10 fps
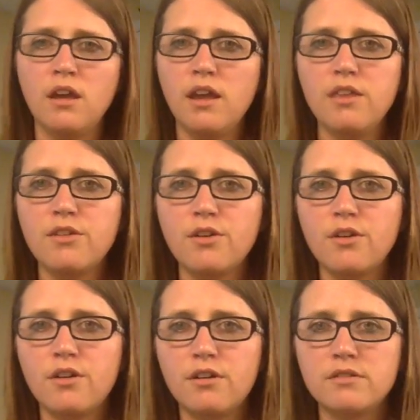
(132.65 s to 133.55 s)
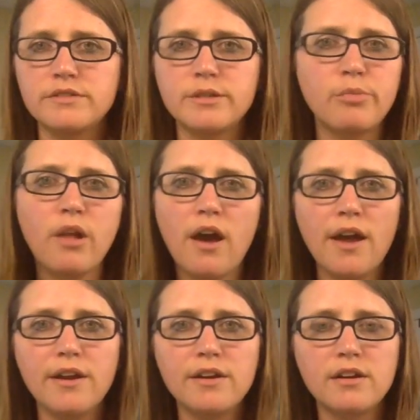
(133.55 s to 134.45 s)
either
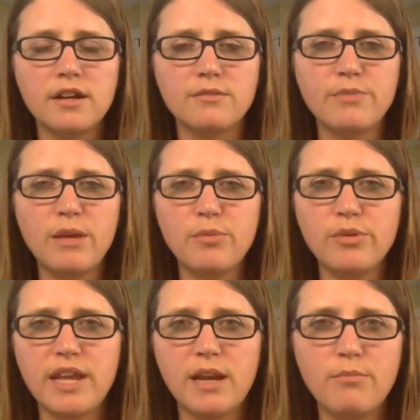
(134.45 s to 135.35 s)
supplier or people that I